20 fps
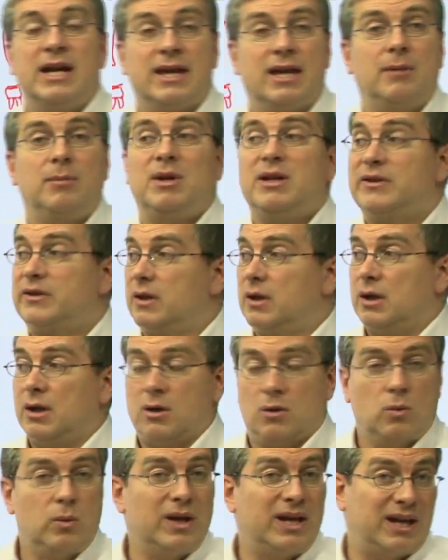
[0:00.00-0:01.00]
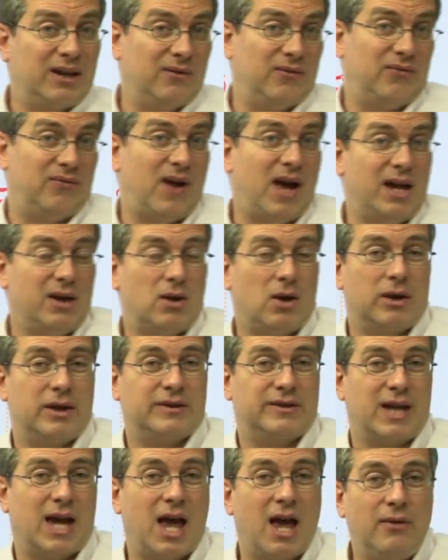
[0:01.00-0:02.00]
That means we can find all
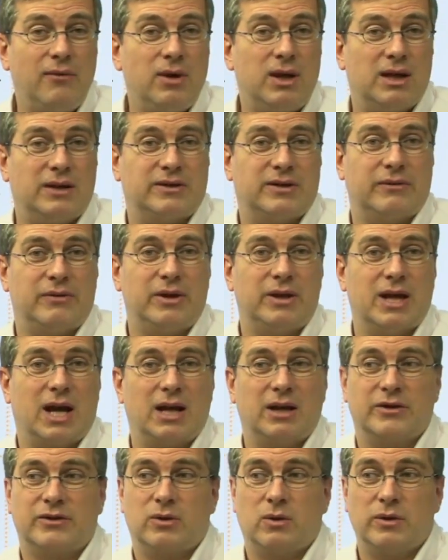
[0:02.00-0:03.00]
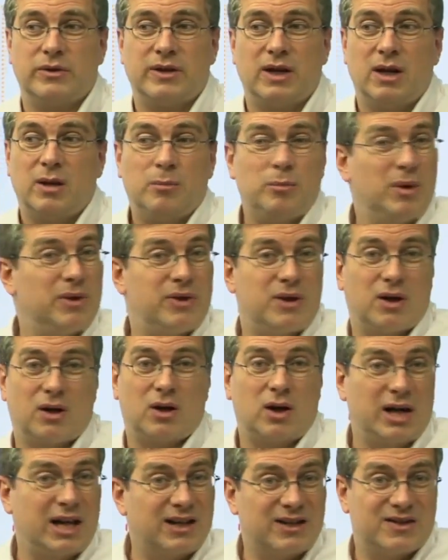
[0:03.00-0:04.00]
this evidence of the dinosaurs, but
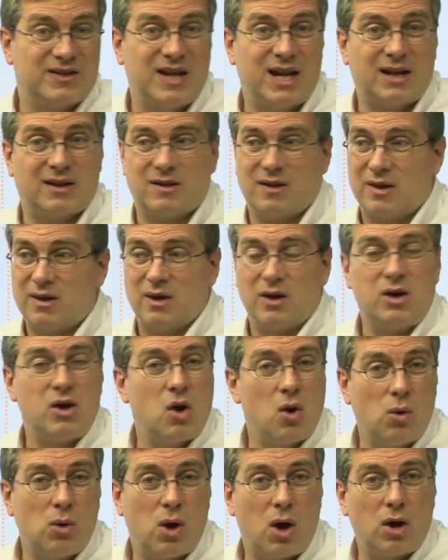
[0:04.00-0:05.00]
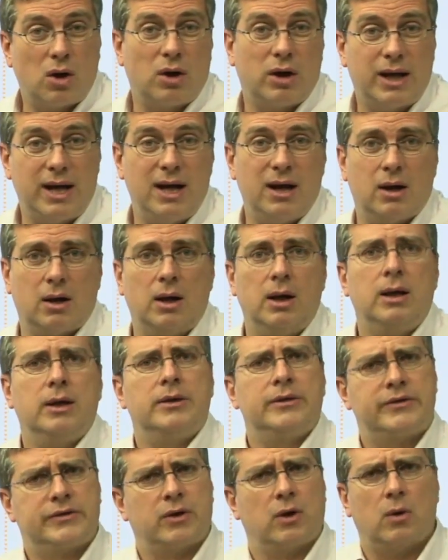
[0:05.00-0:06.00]
they're extinct. They're no longer here.
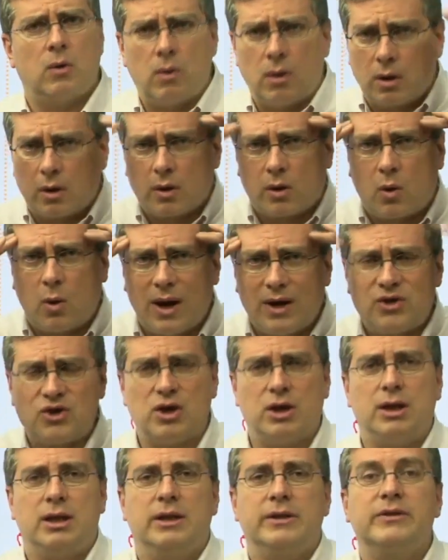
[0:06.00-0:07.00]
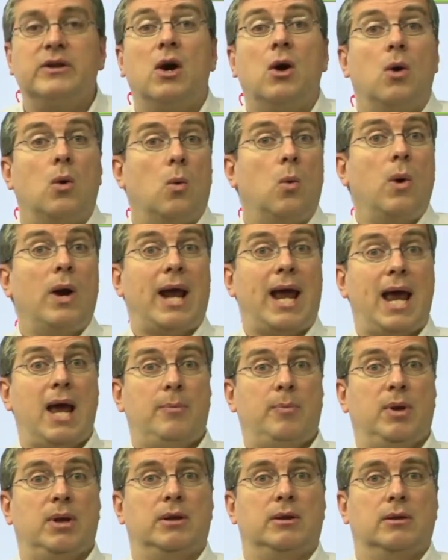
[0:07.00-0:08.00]
So the question is, what
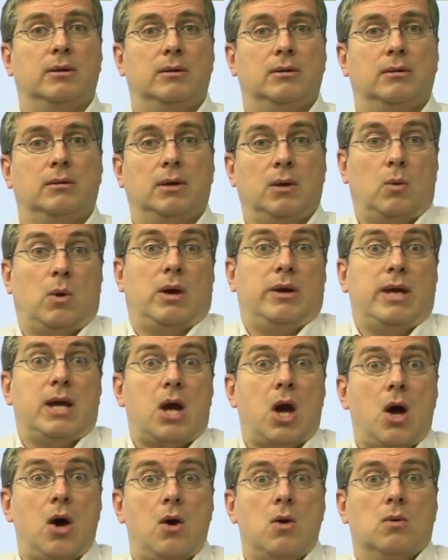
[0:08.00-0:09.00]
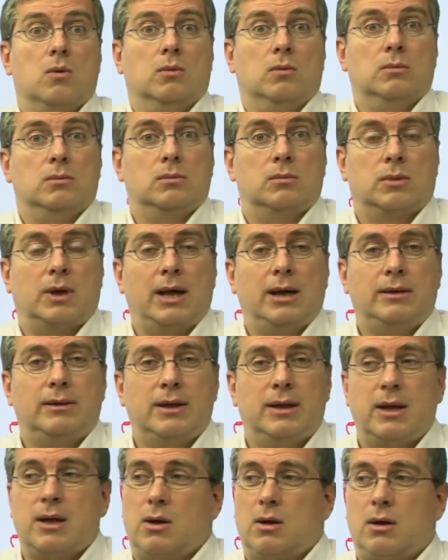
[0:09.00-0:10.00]
happened? Where'd they go? right?
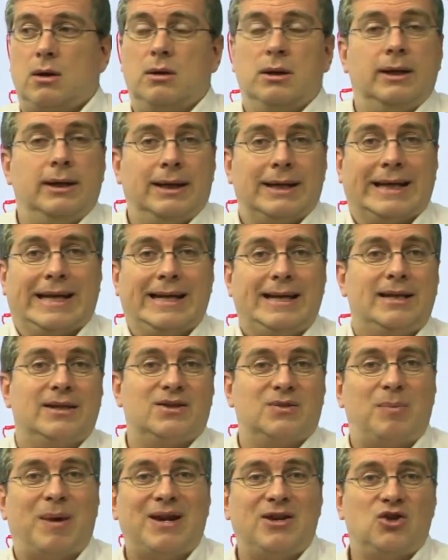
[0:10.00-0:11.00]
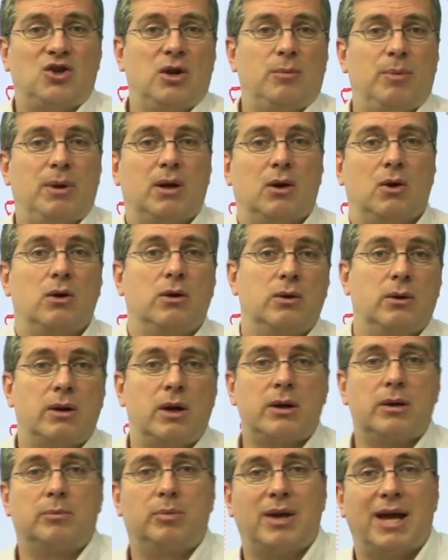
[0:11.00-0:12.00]
Did they all get in a spaceship and go to
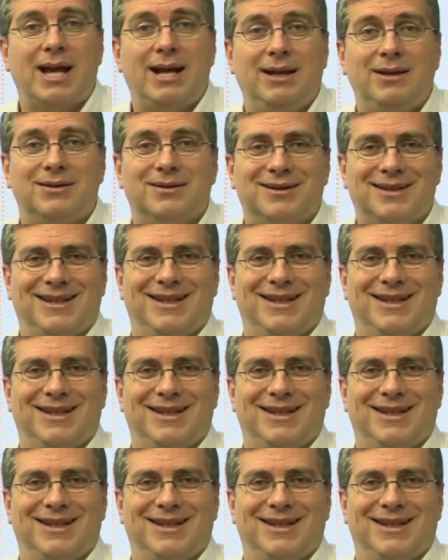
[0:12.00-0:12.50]
another planet?